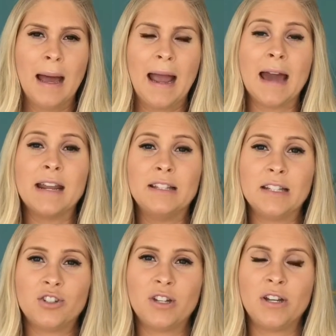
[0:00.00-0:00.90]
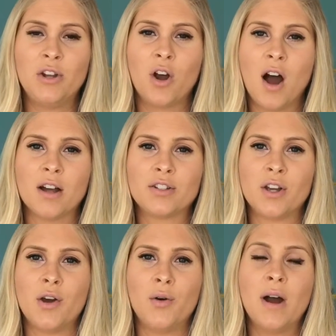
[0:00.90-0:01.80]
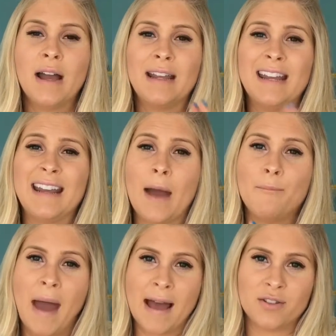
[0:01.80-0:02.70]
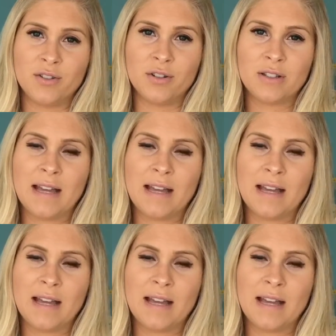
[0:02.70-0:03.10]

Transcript: In addition, you're also getting a master's.